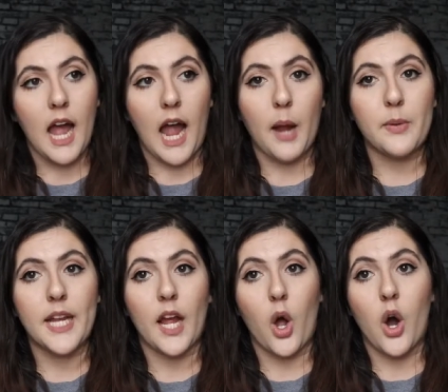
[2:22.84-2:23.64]
I would
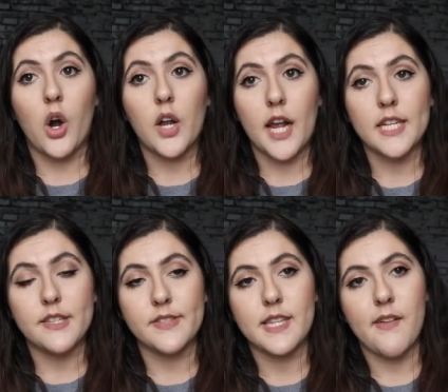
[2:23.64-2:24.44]
get all
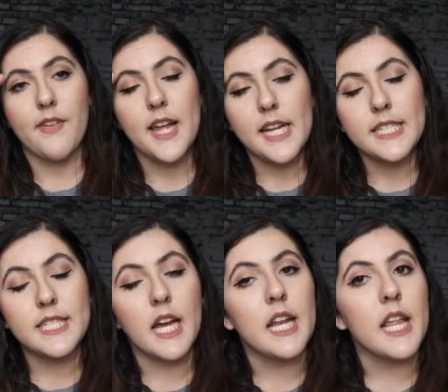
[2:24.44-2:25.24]
kinds of stuff
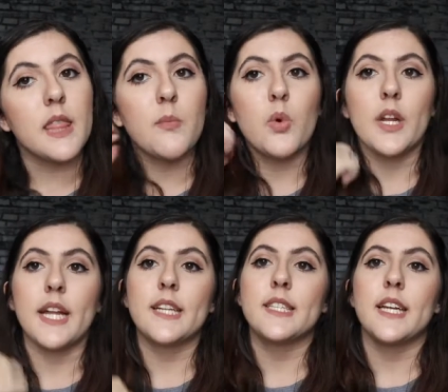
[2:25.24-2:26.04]
done in the
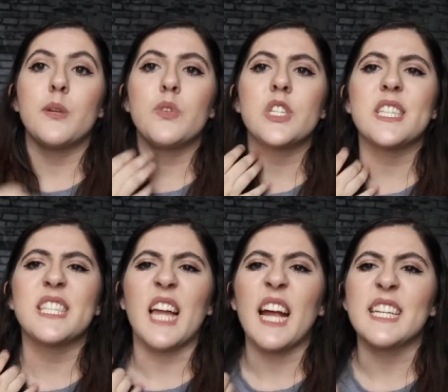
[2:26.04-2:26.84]
mornings and it was
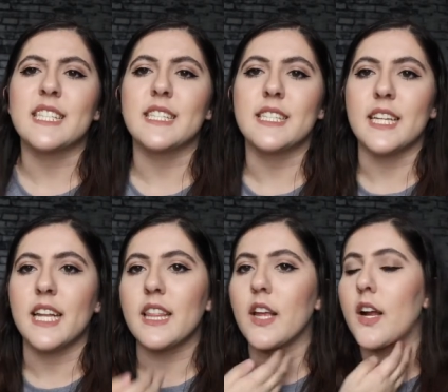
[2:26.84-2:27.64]
just nice
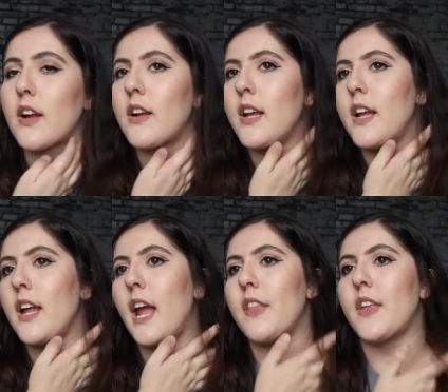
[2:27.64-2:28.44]
sitting there
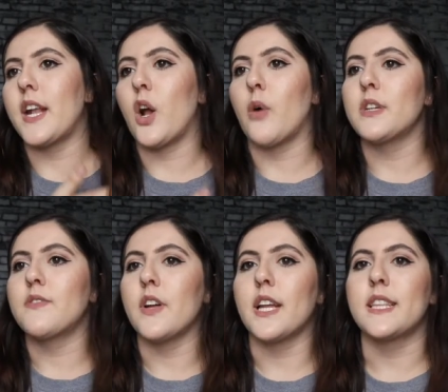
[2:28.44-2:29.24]
and then it
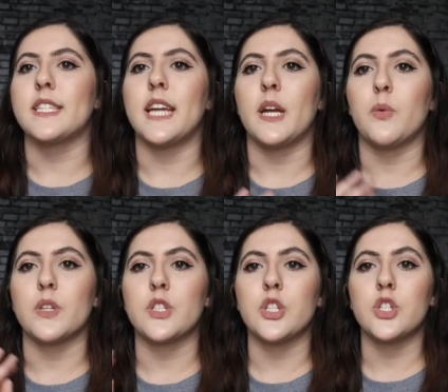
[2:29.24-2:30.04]
always felt like the day
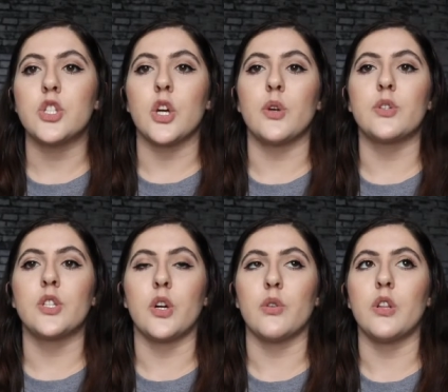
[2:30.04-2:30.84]
was so
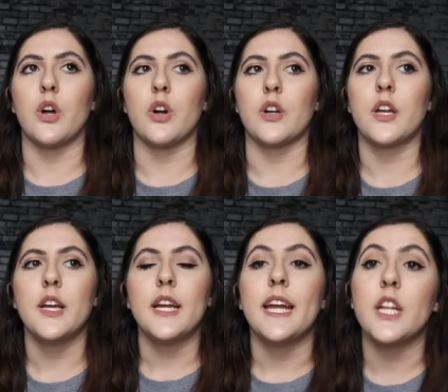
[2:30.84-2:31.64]
so long
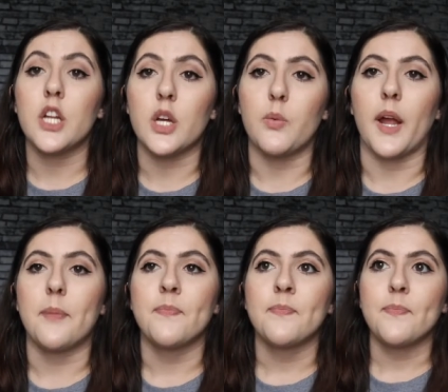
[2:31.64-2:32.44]
in a good
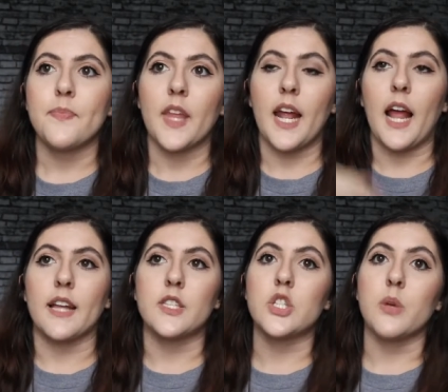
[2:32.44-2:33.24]
way and I
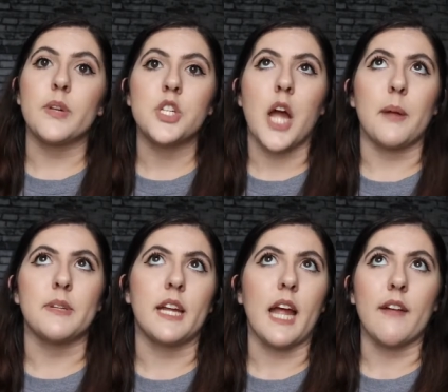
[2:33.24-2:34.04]
had so much time
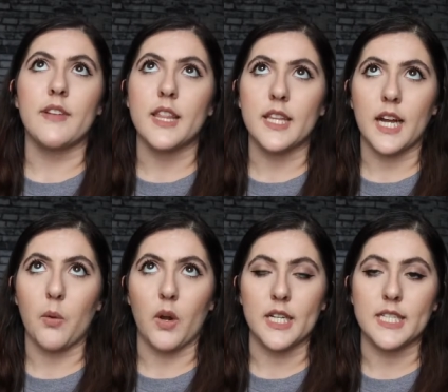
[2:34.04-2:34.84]
to get everything that
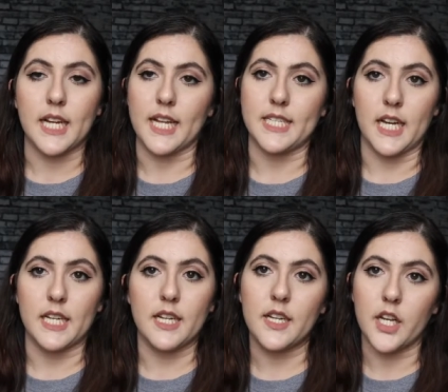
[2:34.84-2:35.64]
I wanted to get
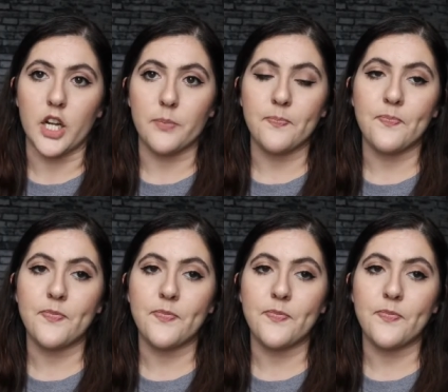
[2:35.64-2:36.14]
done you know